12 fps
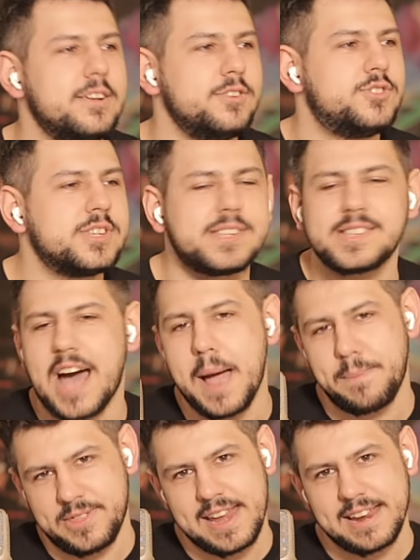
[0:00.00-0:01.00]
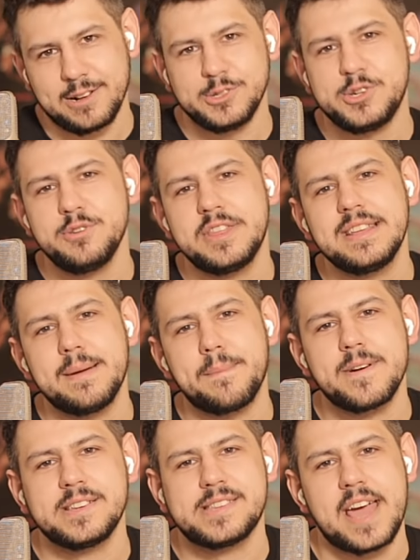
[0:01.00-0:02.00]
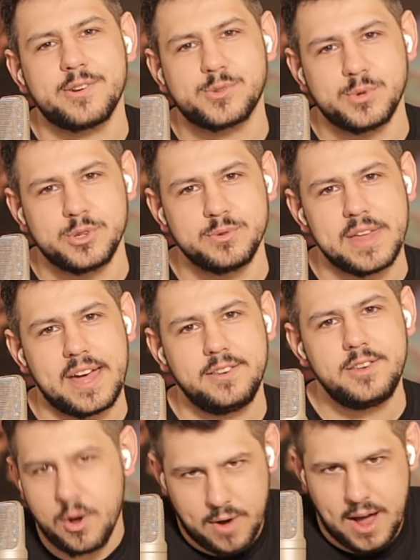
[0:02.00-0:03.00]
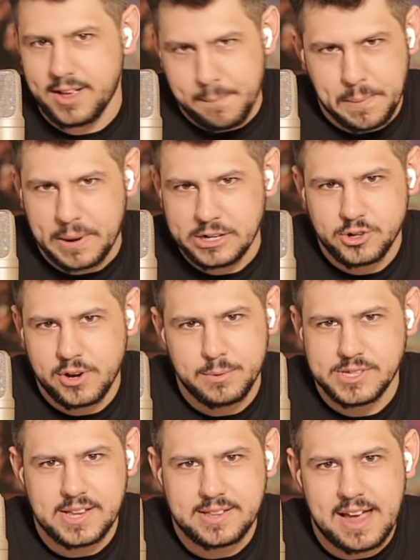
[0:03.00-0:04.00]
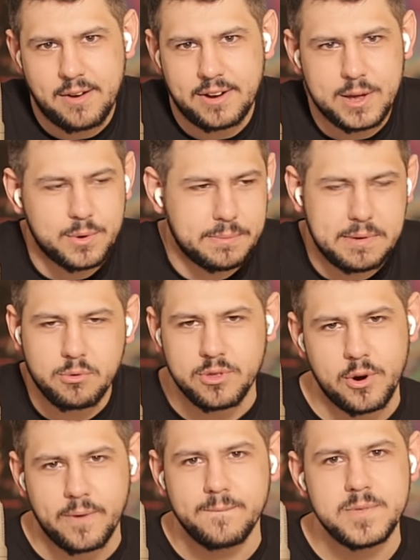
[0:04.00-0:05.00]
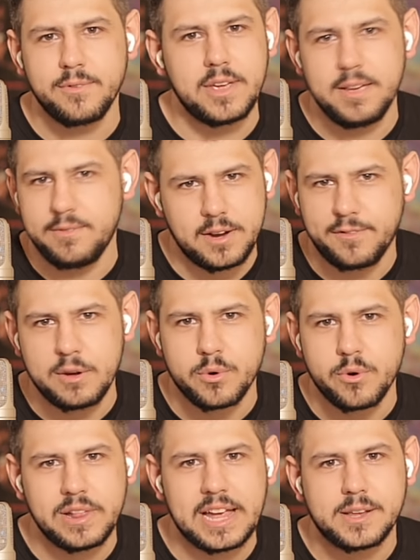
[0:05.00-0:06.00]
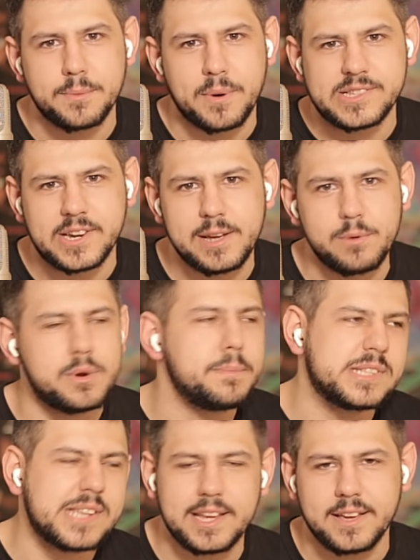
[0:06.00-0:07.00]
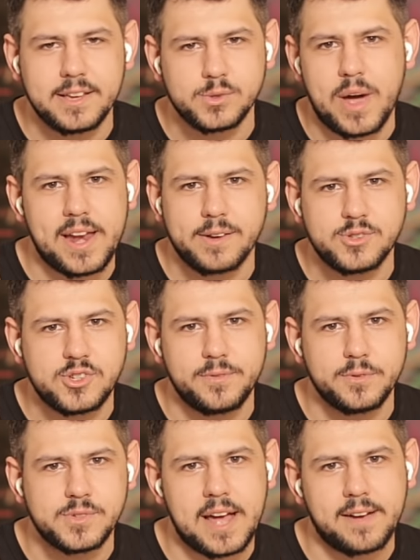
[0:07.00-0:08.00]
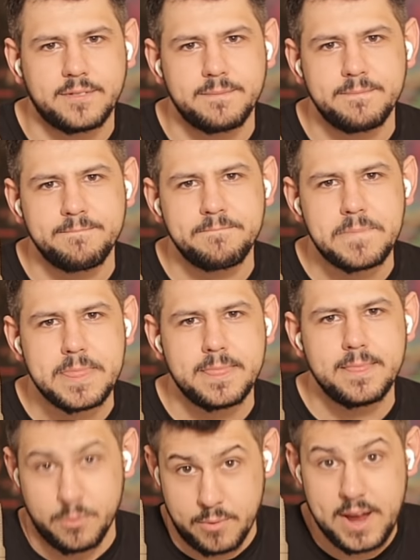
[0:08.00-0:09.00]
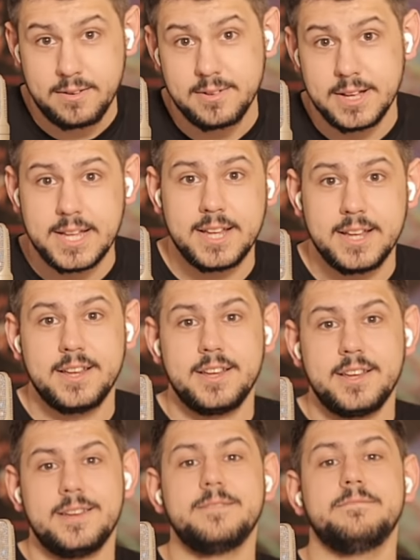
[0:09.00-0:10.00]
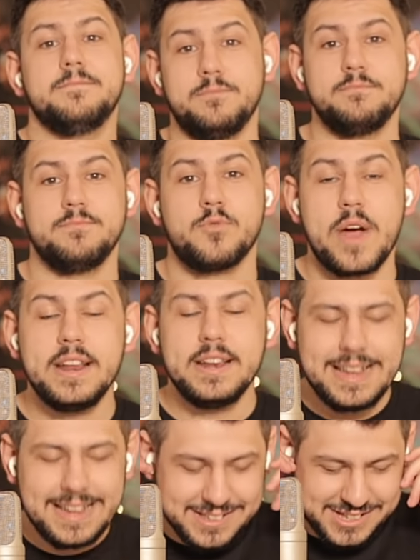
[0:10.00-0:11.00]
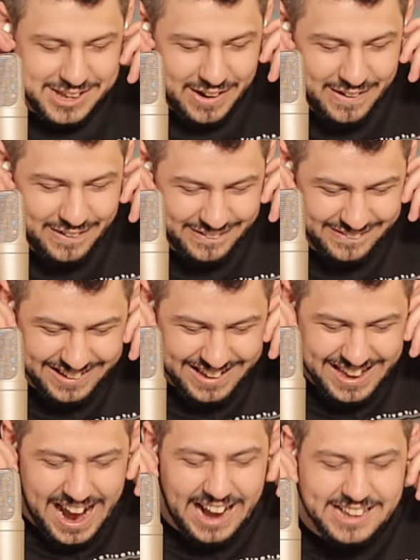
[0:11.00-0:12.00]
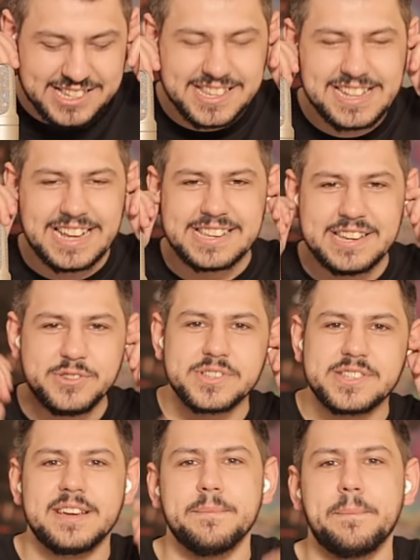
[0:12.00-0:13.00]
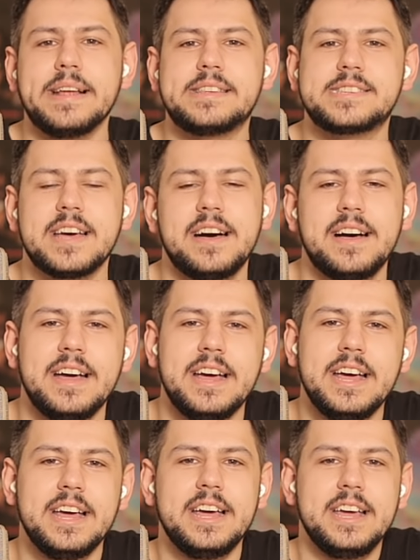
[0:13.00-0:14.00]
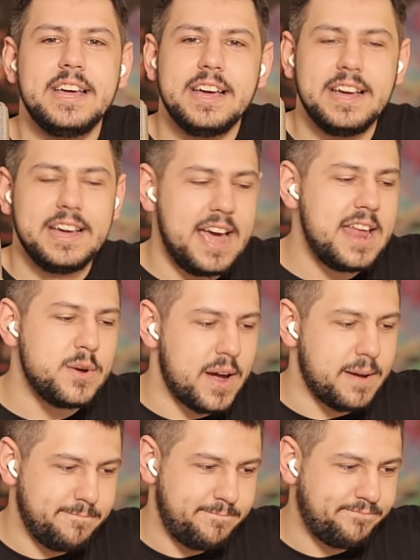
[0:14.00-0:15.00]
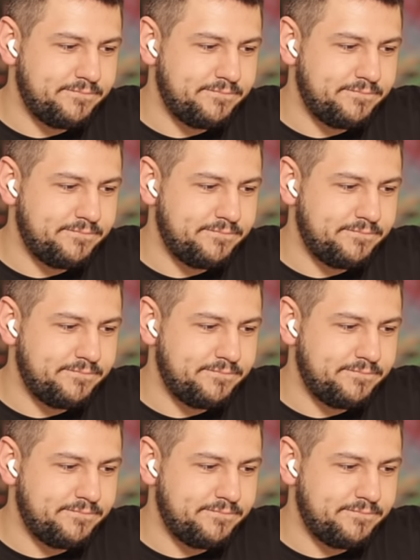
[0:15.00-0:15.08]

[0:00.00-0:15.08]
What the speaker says: just as a hypothetical, do you think that Bernie Sanders would do that? No, I'm pretty sure he would sit down and he would meet with her, even if he were elected president. He wouldn't be sending his White House chief of staff. Right? Right? So I just think that's interesting. But anyway,